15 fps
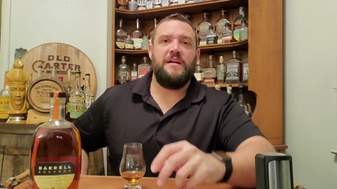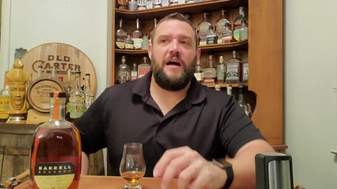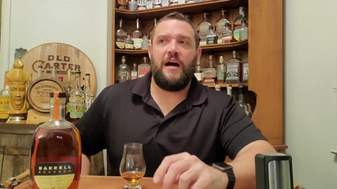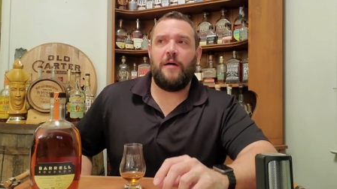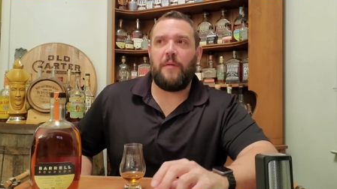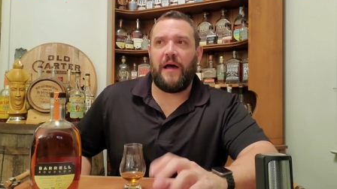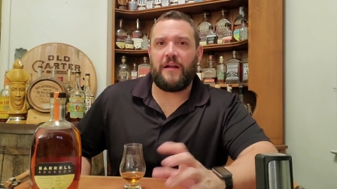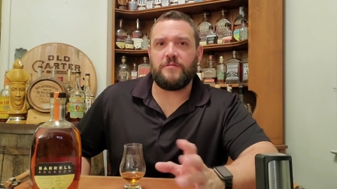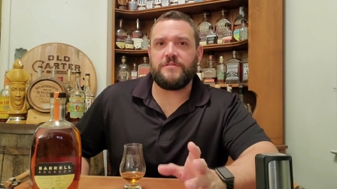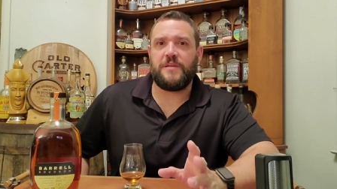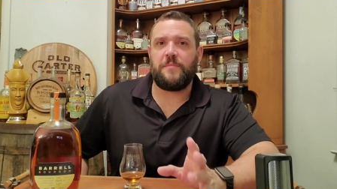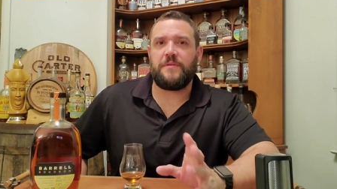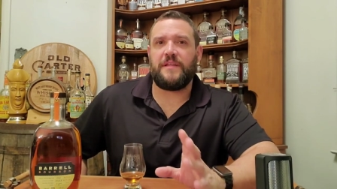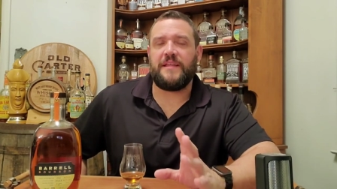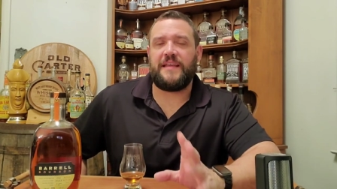Um, I don't
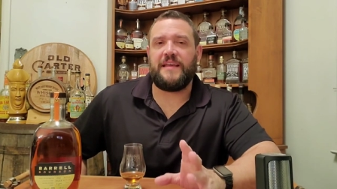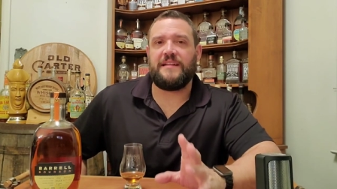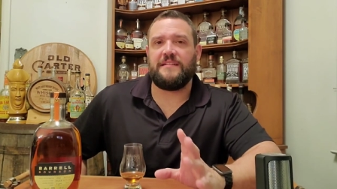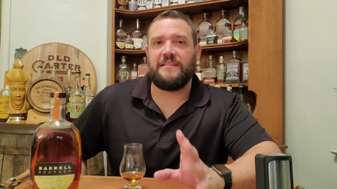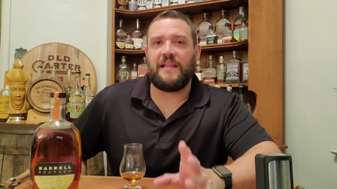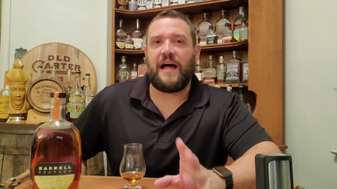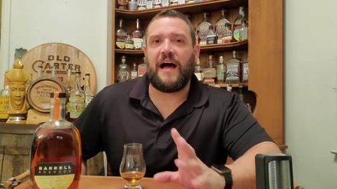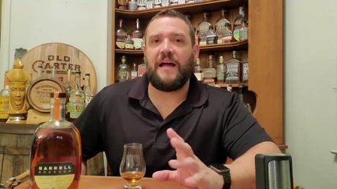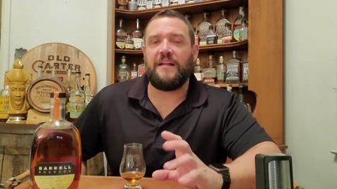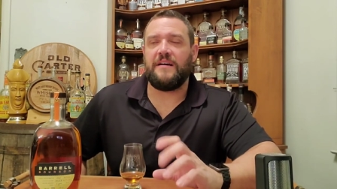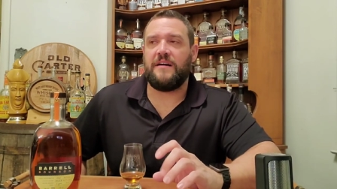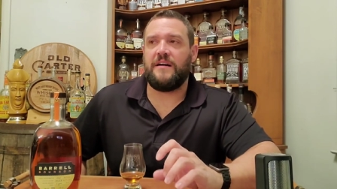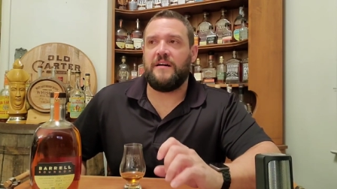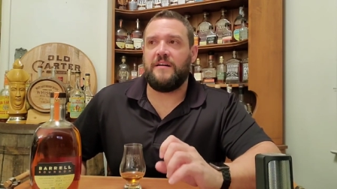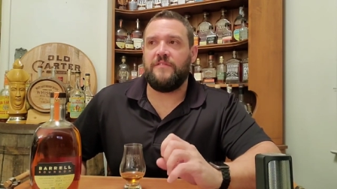typically get a lot
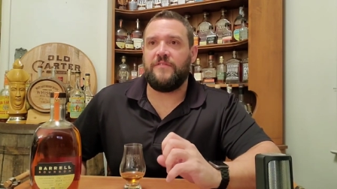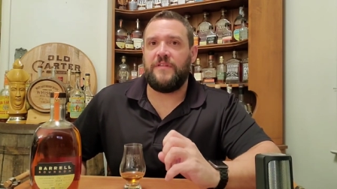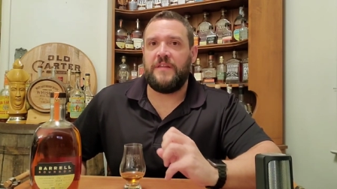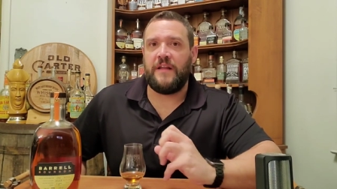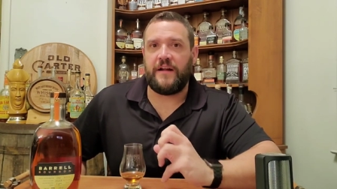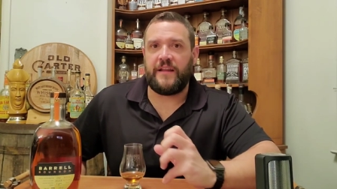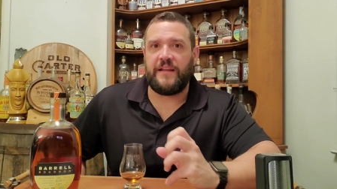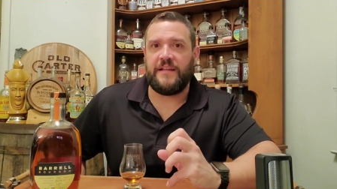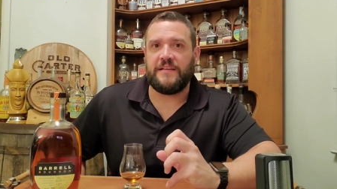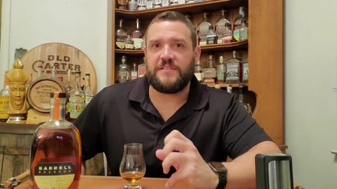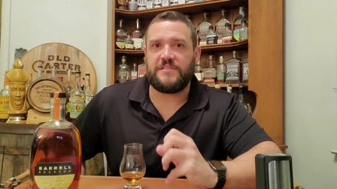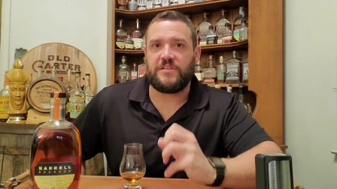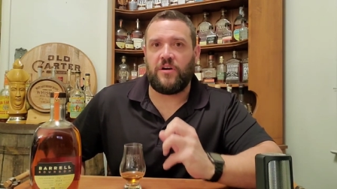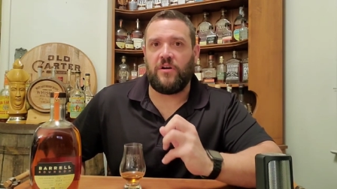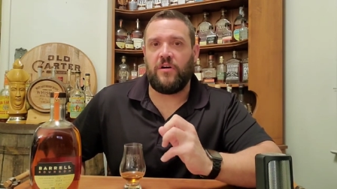of
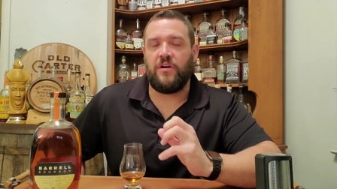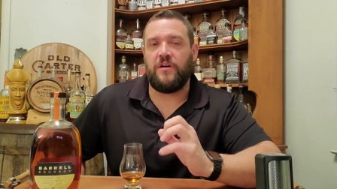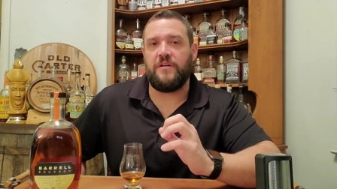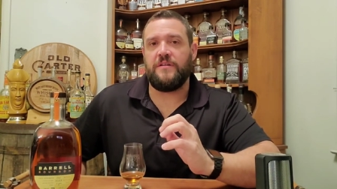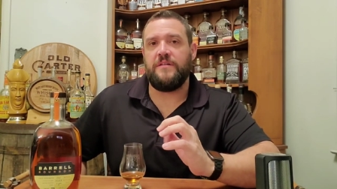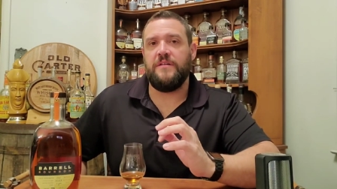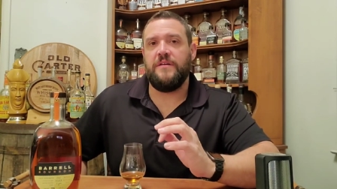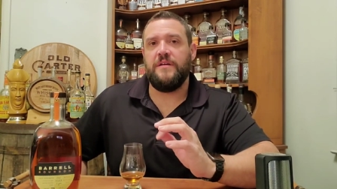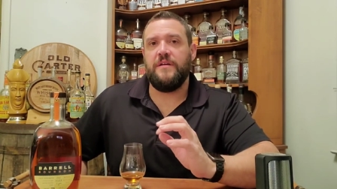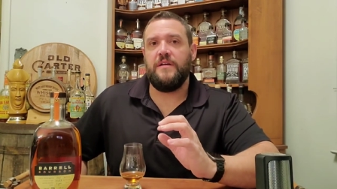nuttiness on...